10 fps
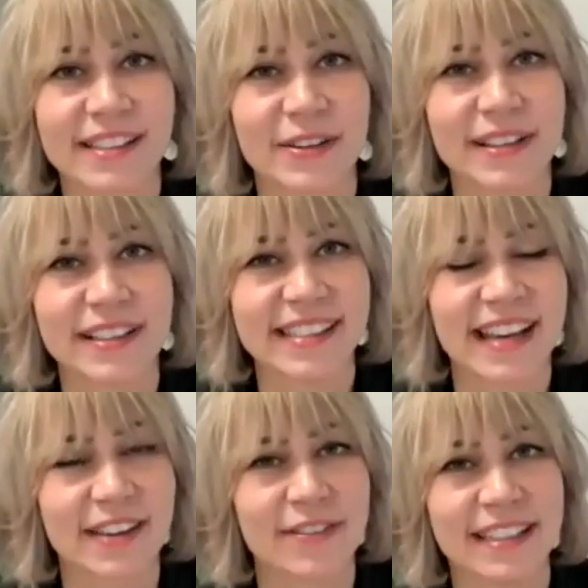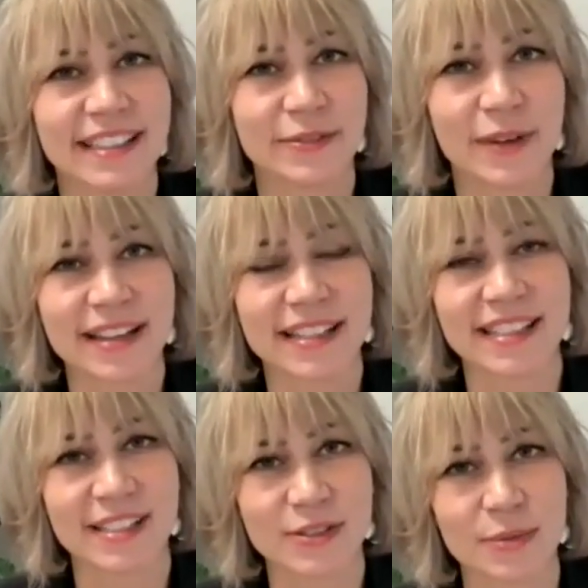So it's kind of a neat way
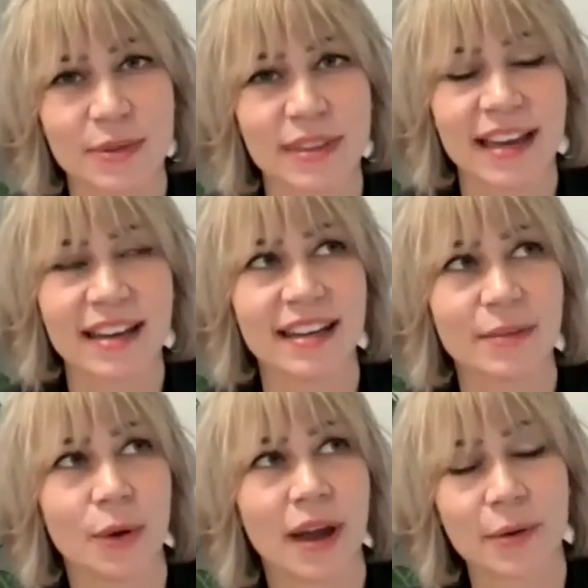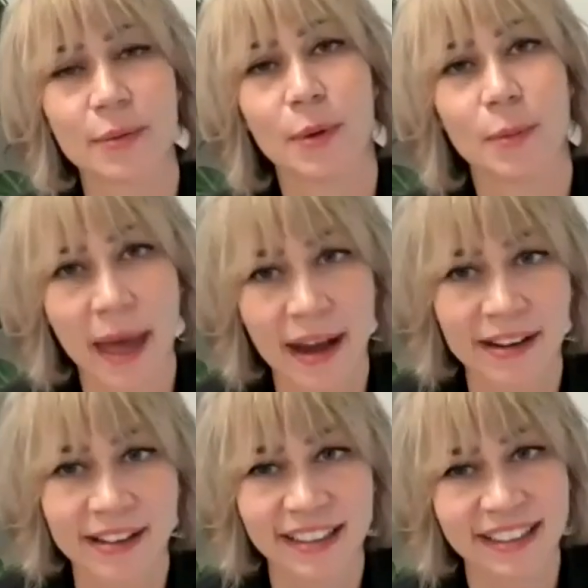to distribute that in a more equitable
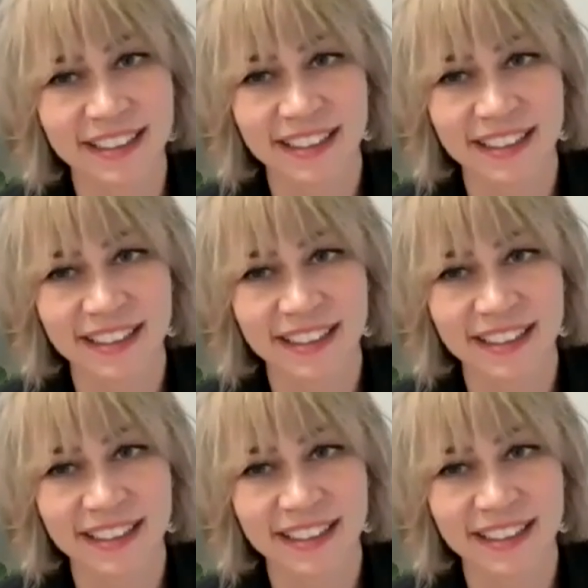manner.